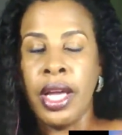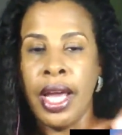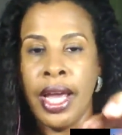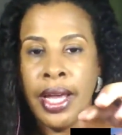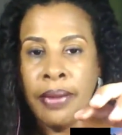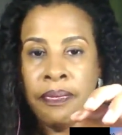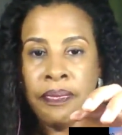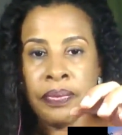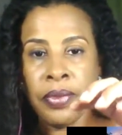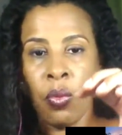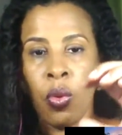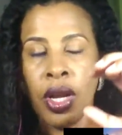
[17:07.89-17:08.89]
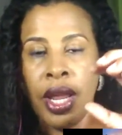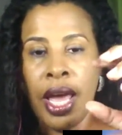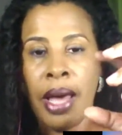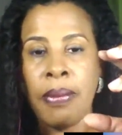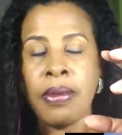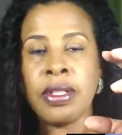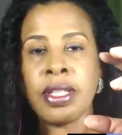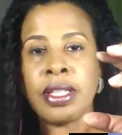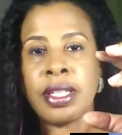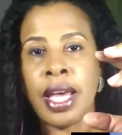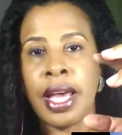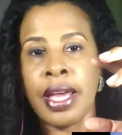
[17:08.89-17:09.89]
And what happens is
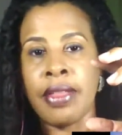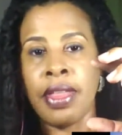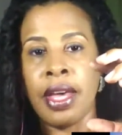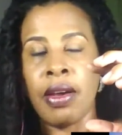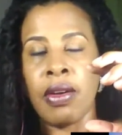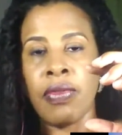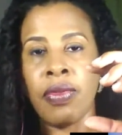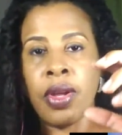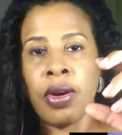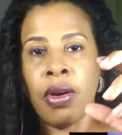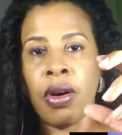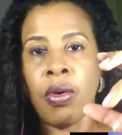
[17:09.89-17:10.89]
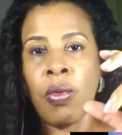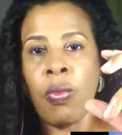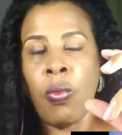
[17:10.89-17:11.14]
that there are